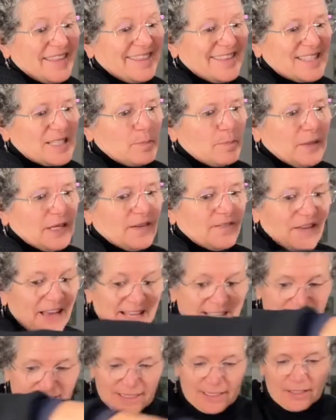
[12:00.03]
this big
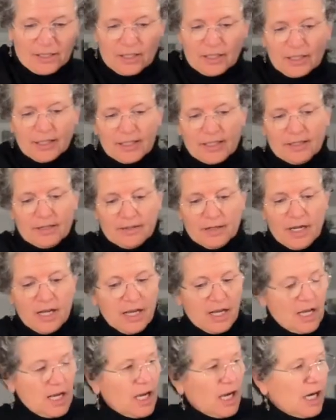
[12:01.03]
vase here,
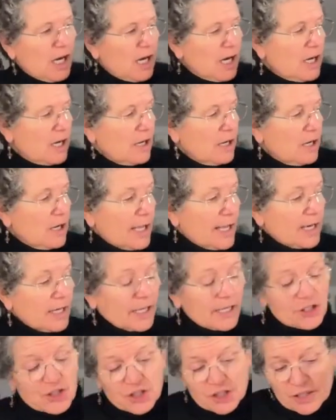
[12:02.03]
and
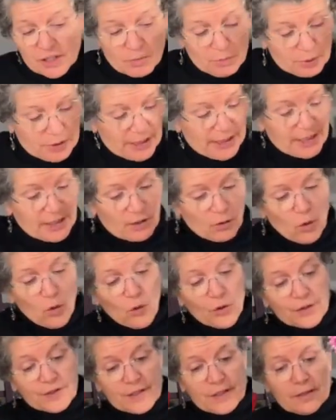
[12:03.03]
I just completed a
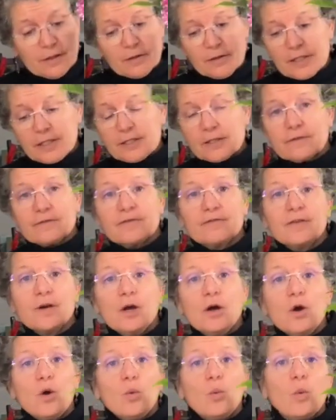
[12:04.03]
whole series of
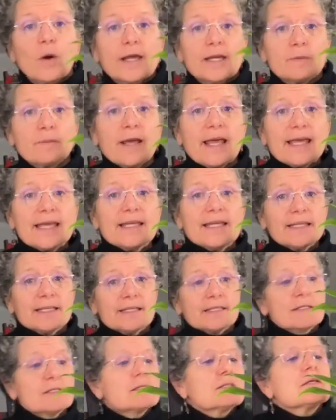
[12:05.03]
white
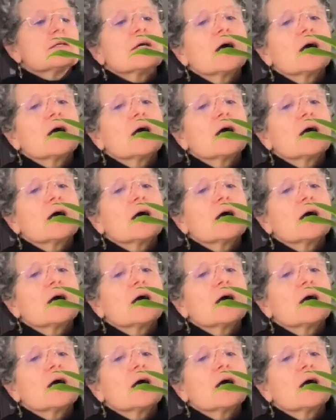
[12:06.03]
paintings